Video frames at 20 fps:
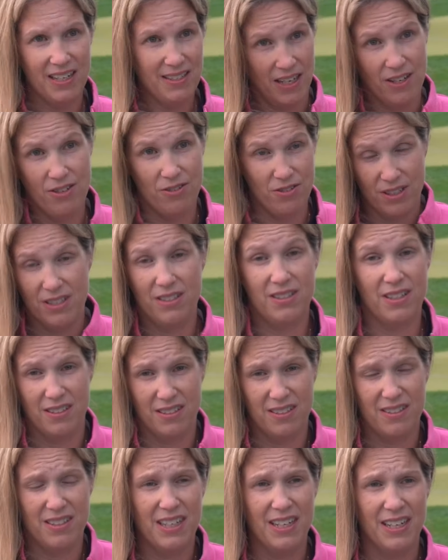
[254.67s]
that's how you
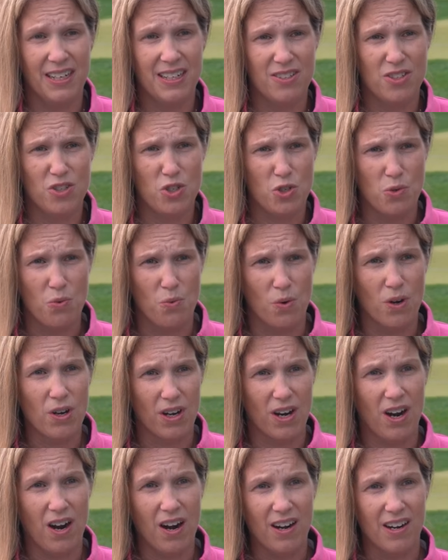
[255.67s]
succeed is to
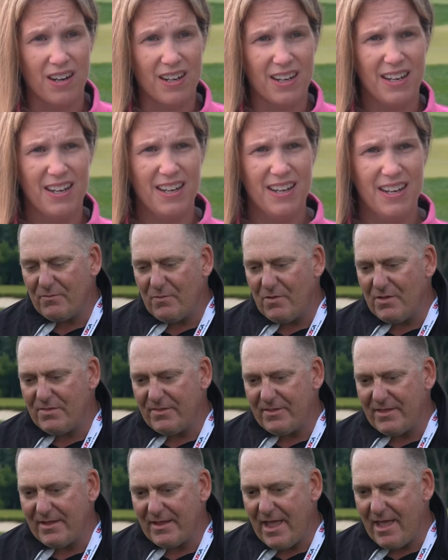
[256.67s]
work hard.
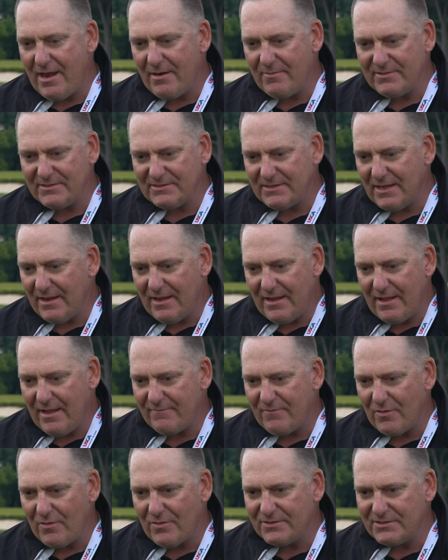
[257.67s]
One thing, Adam, is that
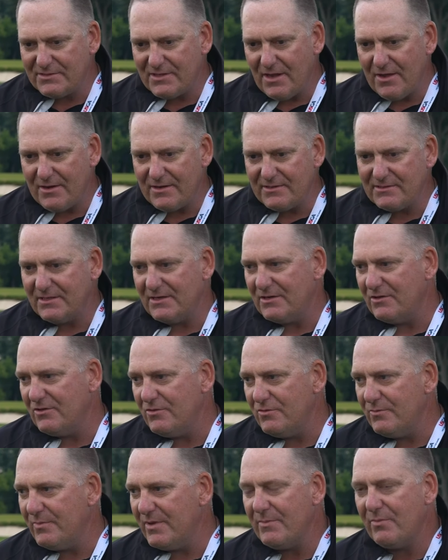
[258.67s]
I've always done is
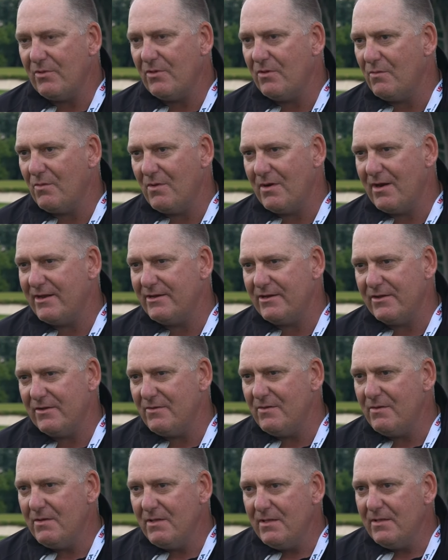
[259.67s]
include people in what I
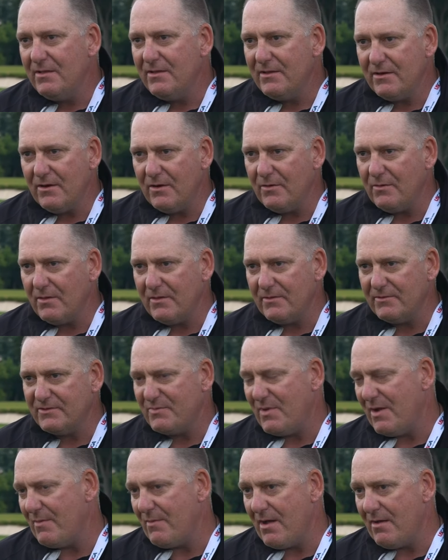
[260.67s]
do. You know, whether
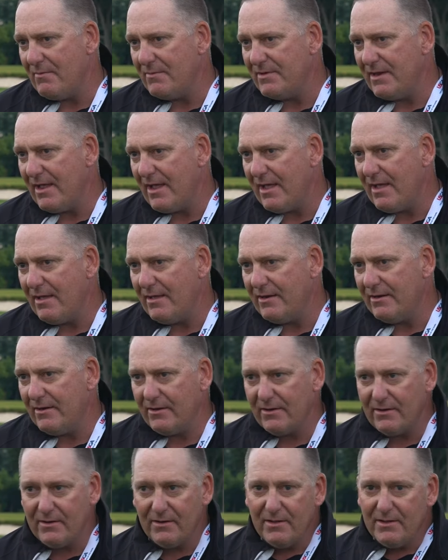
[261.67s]
it's my mom and dad
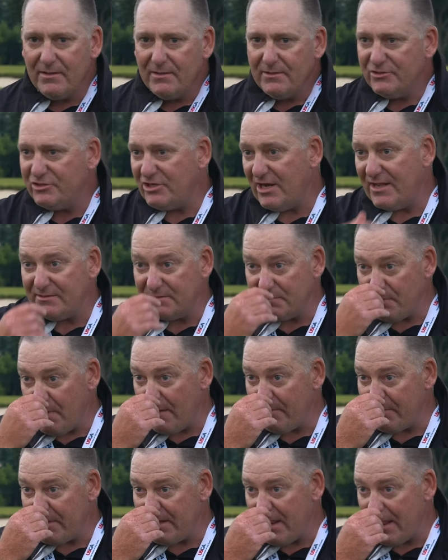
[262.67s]
or Jen's
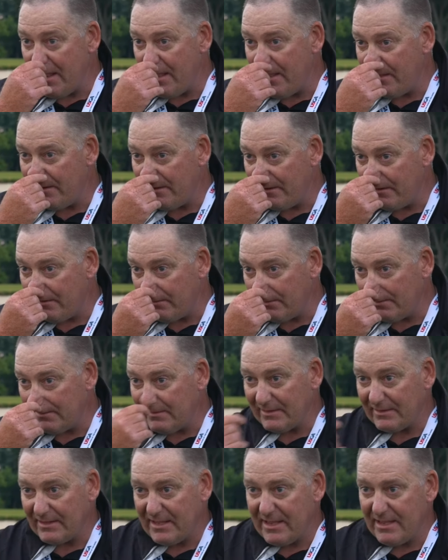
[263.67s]
mom and dad or the